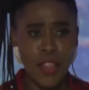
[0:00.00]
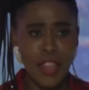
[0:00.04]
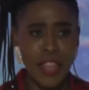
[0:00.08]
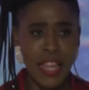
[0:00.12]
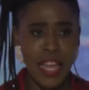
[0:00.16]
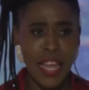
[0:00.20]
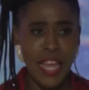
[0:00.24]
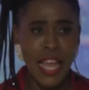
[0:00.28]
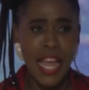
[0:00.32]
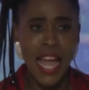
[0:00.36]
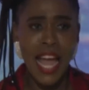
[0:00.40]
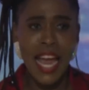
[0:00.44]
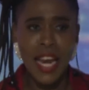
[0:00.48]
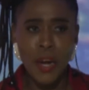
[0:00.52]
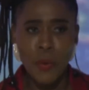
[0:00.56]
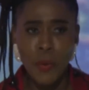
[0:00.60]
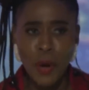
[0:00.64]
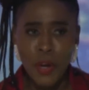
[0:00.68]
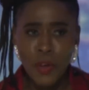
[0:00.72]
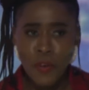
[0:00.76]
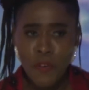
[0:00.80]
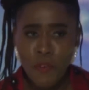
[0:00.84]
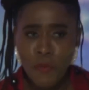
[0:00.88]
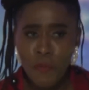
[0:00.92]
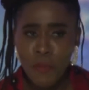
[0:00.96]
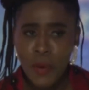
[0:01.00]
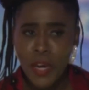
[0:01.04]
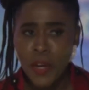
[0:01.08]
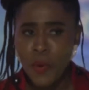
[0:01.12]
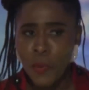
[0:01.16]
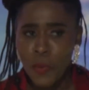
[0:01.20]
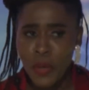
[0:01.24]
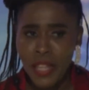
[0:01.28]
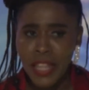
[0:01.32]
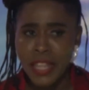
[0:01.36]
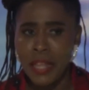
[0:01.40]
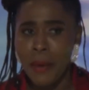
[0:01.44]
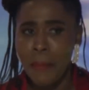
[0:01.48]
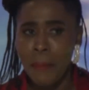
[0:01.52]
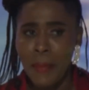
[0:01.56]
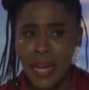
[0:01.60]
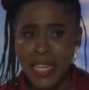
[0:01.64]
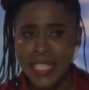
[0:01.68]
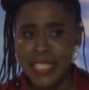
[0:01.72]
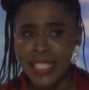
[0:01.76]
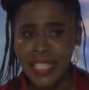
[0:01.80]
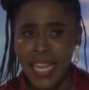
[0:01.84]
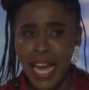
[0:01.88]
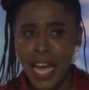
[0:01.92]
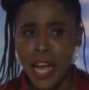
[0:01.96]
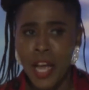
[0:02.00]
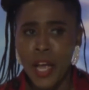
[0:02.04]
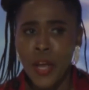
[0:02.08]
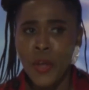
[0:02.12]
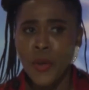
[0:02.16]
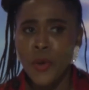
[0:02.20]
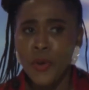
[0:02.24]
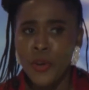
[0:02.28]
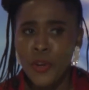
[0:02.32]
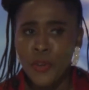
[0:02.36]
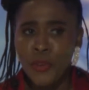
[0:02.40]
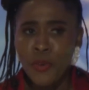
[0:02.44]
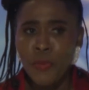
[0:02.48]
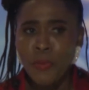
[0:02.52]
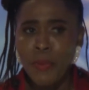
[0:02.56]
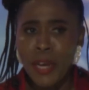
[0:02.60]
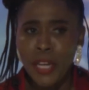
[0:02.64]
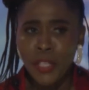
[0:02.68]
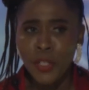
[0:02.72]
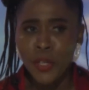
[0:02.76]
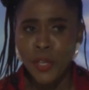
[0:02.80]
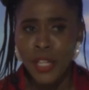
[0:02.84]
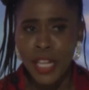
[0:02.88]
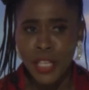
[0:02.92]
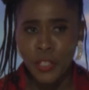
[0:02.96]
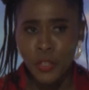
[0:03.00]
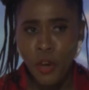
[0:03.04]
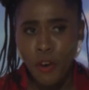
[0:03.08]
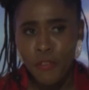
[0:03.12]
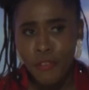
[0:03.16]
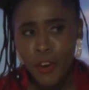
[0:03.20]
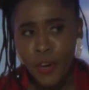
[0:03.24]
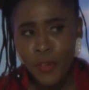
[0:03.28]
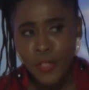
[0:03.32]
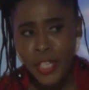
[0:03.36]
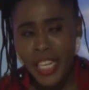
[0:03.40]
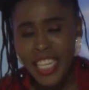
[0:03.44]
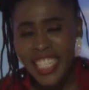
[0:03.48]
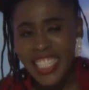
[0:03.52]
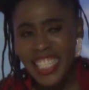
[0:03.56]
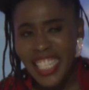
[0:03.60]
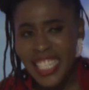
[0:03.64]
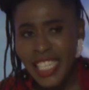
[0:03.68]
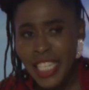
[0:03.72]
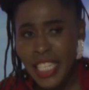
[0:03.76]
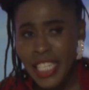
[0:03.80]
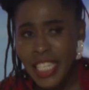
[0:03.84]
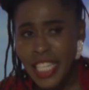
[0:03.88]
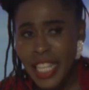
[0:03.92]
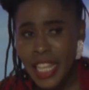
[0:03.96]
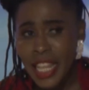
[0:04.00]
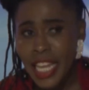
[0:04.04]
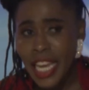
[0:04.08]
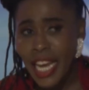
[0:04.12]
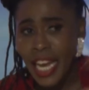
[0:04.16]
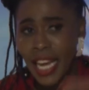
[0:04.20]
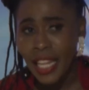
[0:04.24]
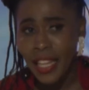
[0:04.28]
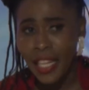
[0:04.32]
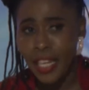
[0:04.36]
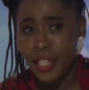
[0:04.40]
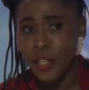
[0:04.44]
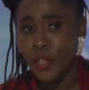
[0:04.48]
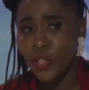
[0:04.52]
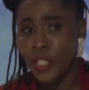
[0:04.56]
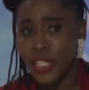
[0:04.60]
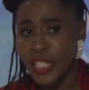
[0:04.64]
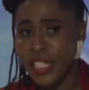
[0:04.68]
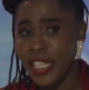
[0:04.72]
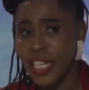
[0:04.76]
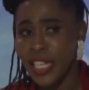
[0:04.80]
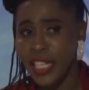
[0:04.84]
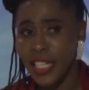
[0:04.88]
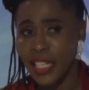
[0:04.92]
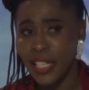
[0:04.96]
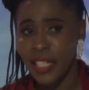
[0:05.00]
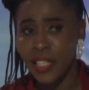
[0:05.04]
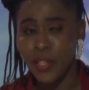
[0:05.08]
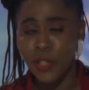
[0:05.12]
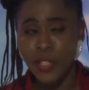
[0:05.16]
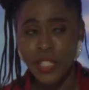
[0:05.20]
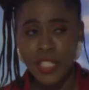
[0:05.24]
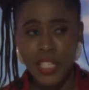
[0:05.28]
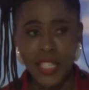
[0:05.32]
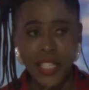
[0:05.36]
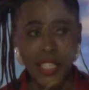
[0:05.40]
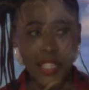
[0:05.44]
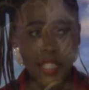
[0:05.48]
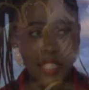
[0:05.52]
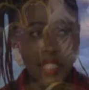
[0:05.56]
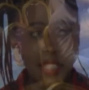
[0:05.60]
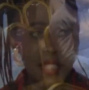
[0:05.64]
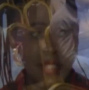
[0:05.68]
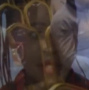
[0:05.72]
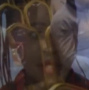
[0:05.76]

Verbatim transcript: out there. And when you've been with the master, you need to make sure that your foundation is thicker than your skin. Your skin.